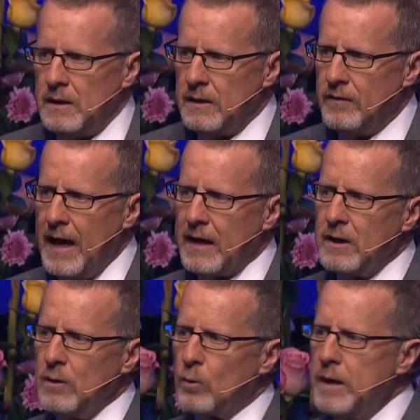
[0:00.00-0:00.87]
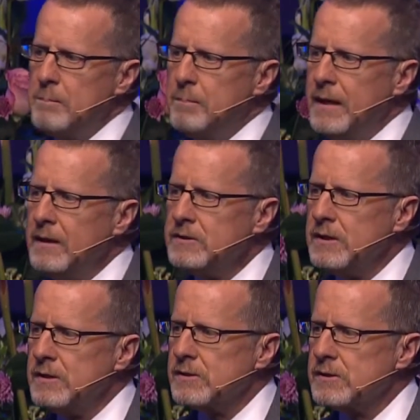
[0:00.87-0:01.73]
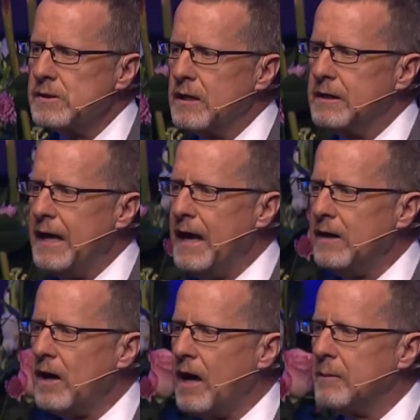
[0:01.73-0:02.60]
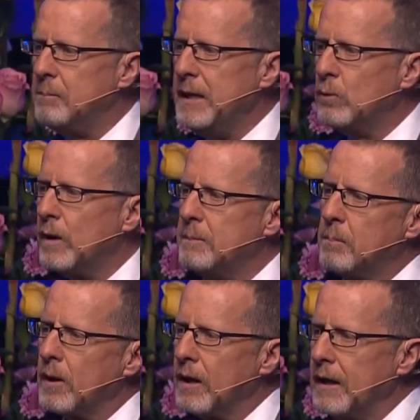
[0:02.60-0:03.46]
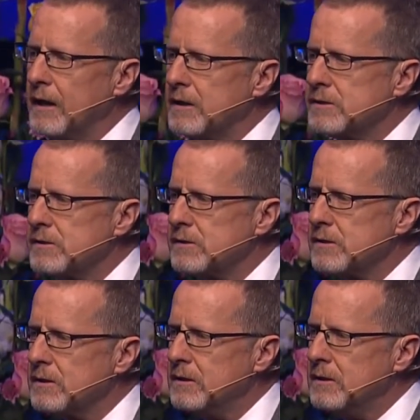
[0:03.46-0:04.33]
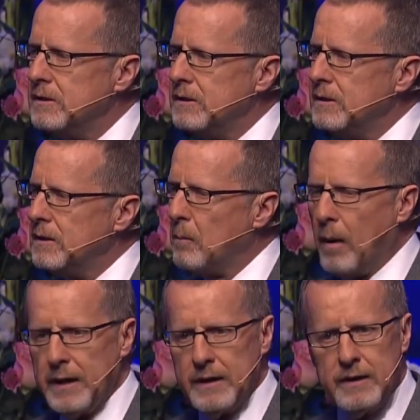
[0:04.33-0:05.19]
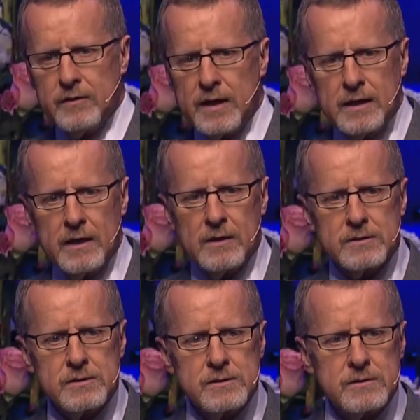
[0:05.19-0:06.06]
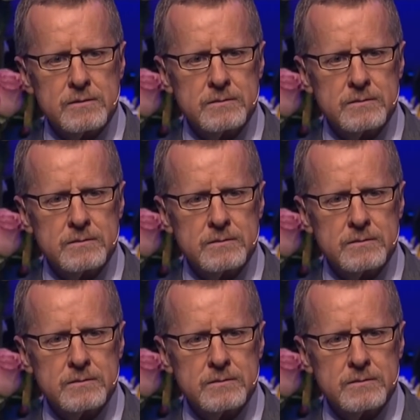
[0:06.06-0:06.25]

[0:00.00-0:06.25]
that repentance cannot be replaced by anything else.